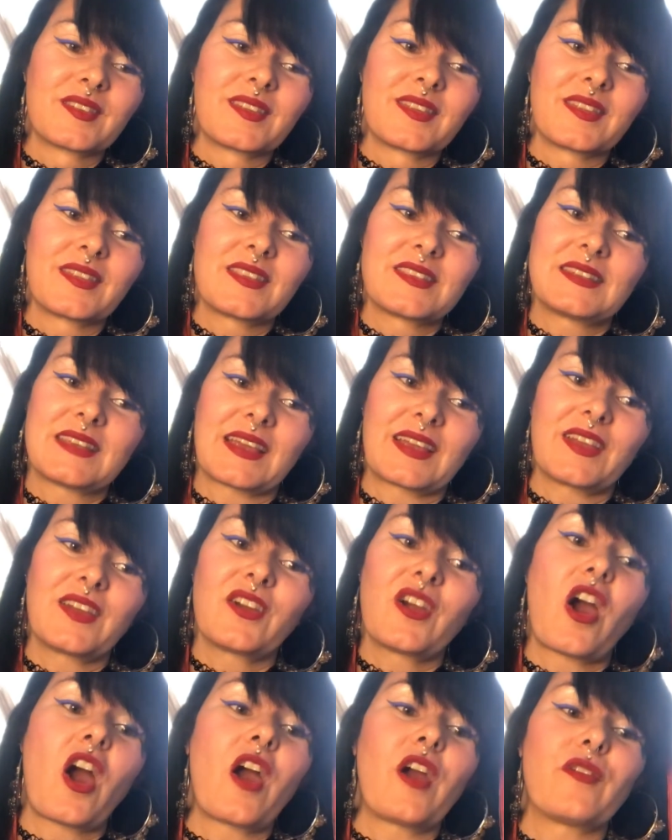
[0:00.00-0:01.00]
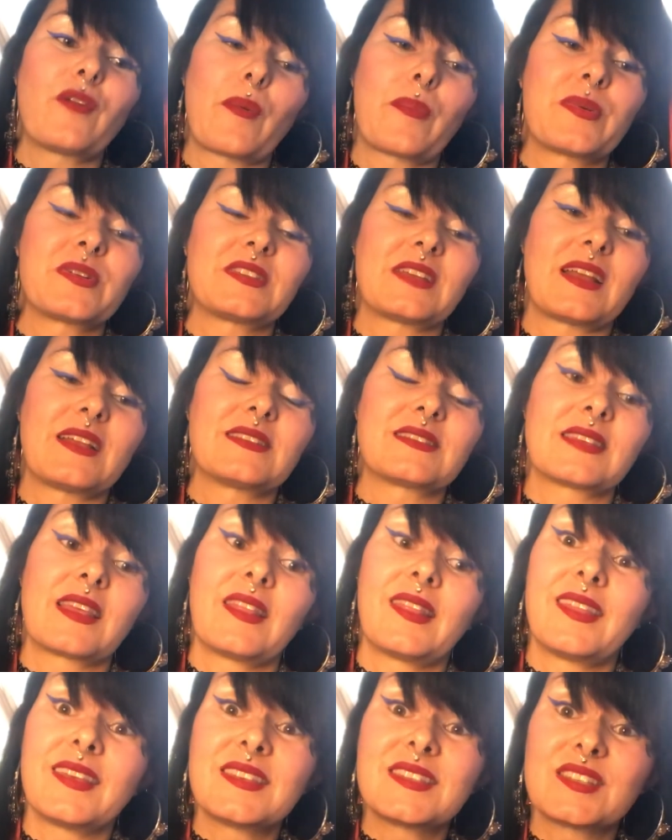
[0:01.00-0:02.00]
The second card represents
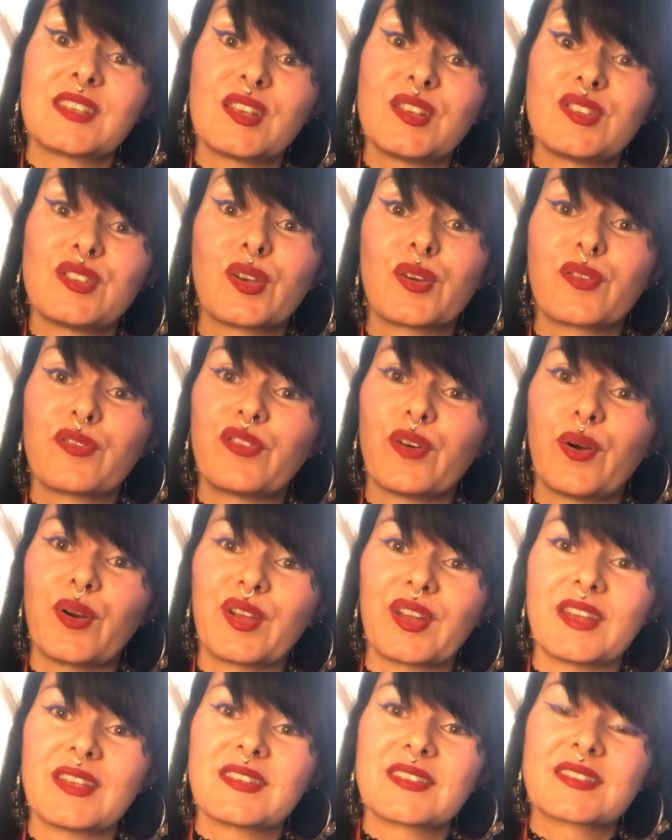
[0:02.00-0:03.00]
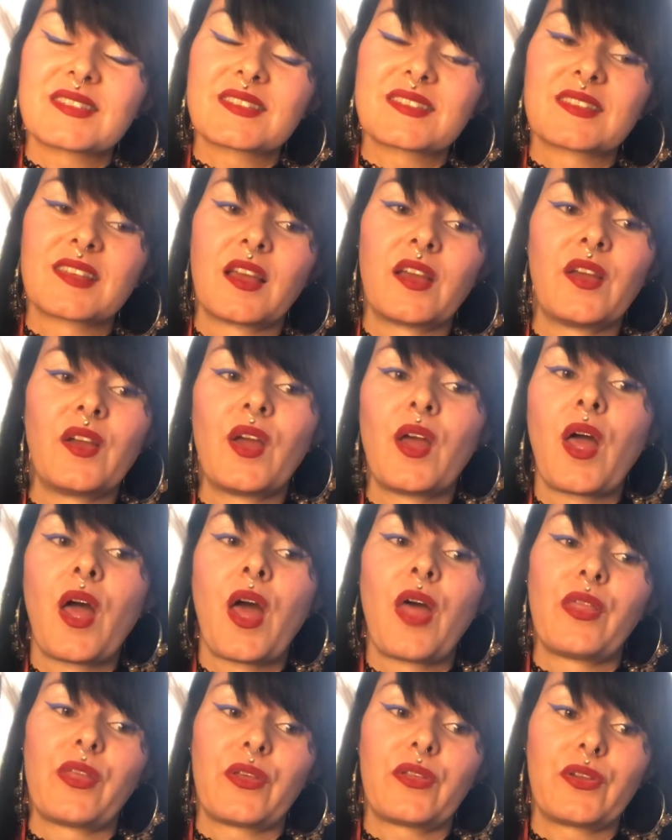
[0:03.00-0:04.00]
this is your focus.
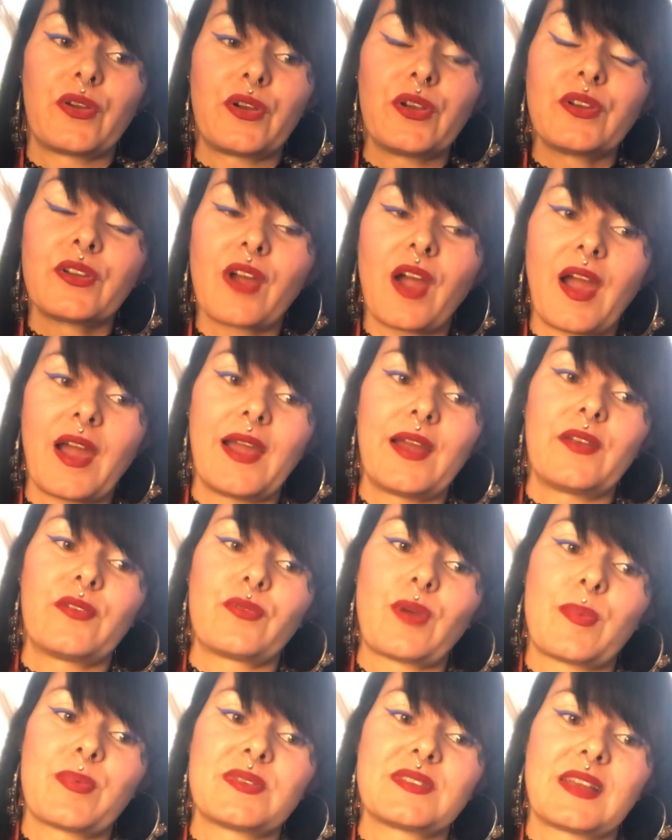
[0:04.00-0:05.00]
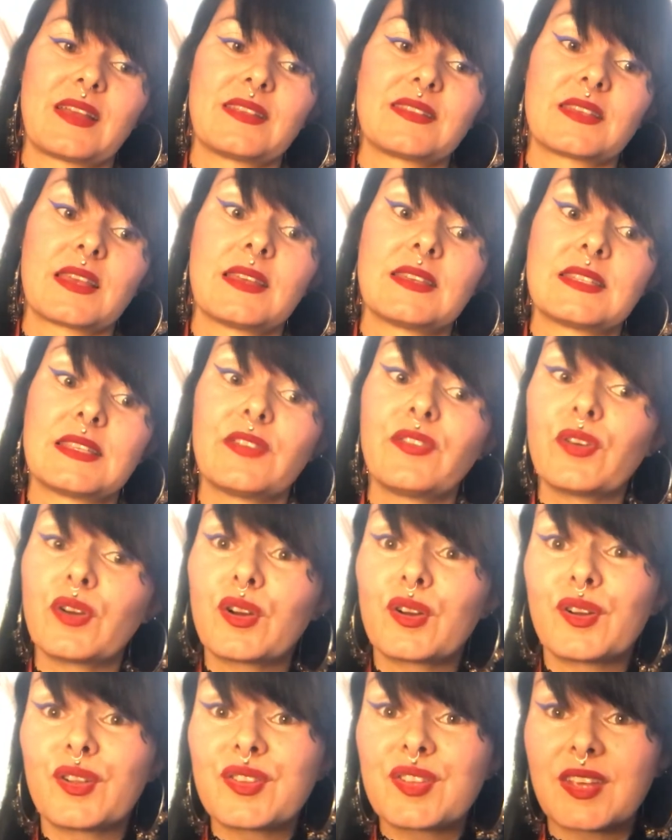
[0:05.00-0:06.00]
The third card represents
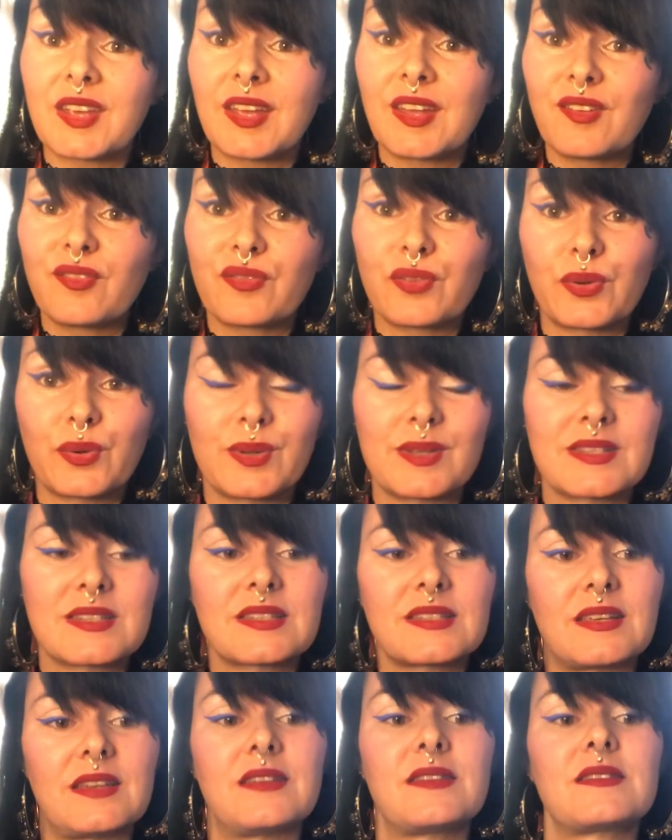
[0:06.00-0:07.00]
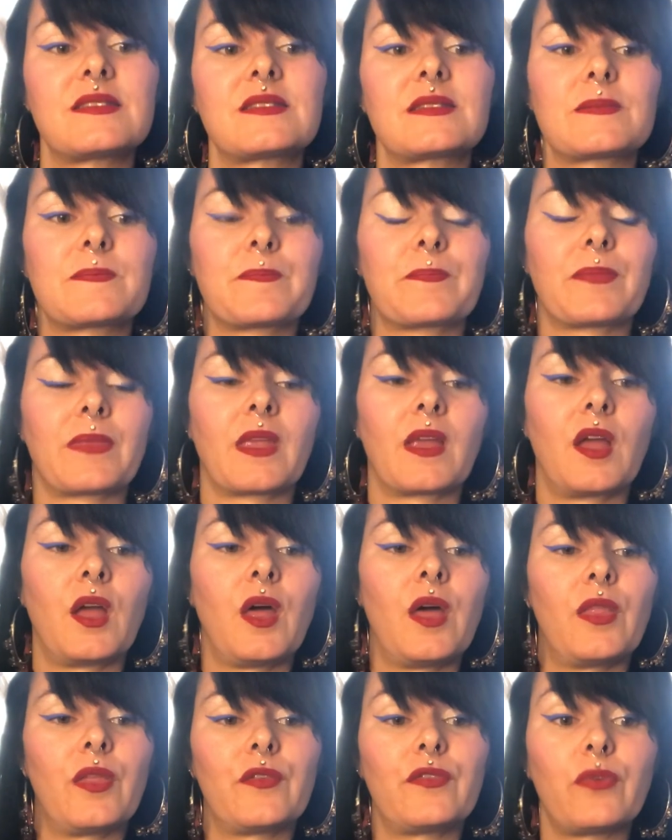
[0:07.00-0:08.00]
difficult influences.
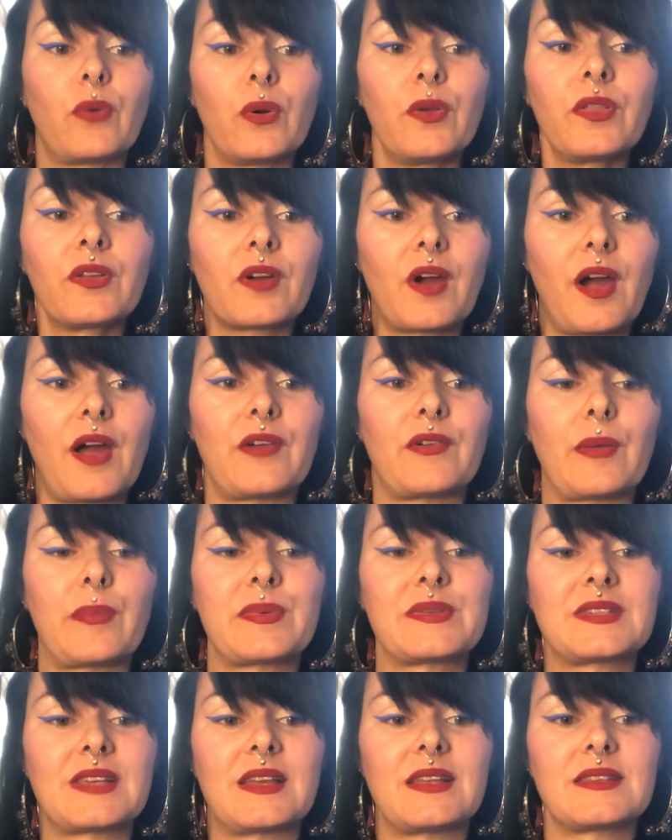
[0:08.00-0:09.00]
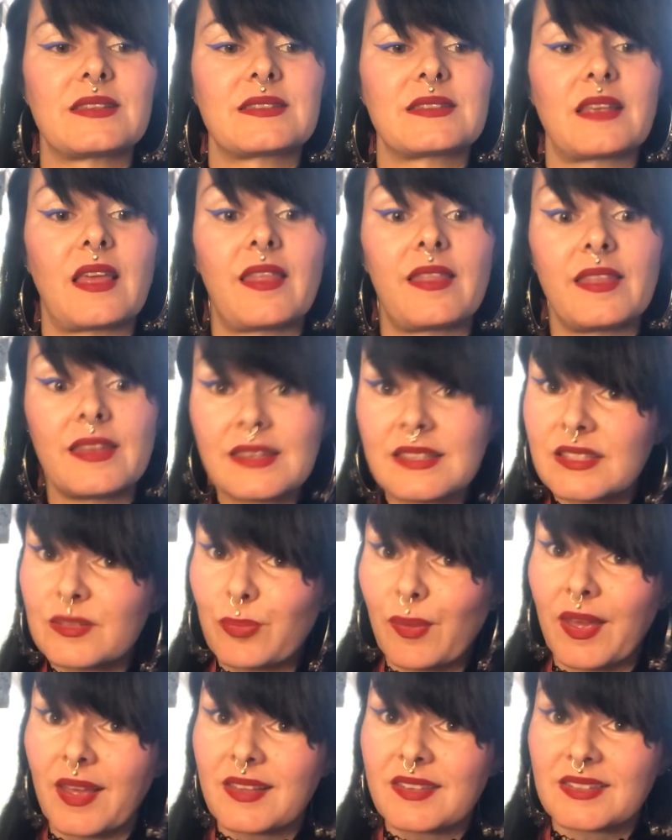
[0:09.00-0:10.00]
The fourth card represents this
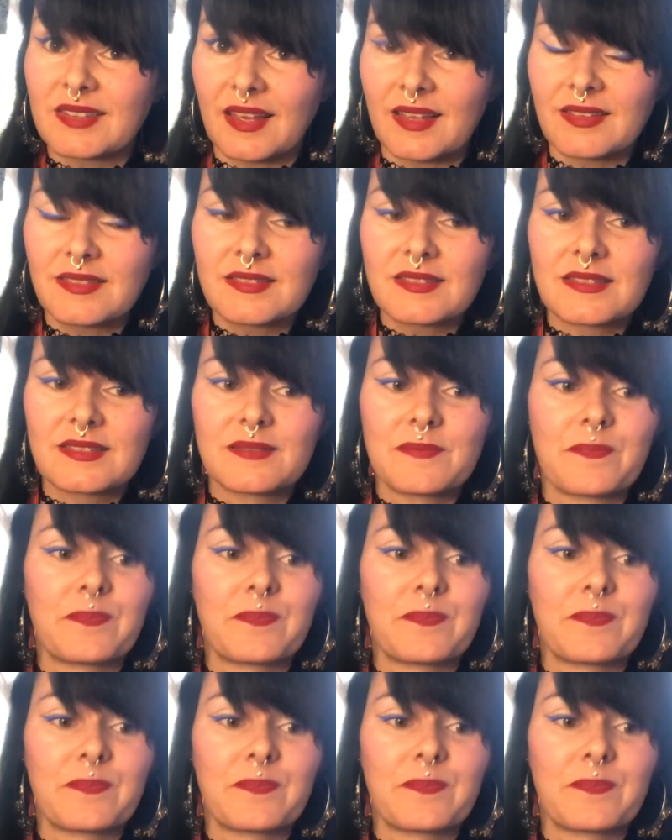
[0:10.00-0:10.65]
makes sense.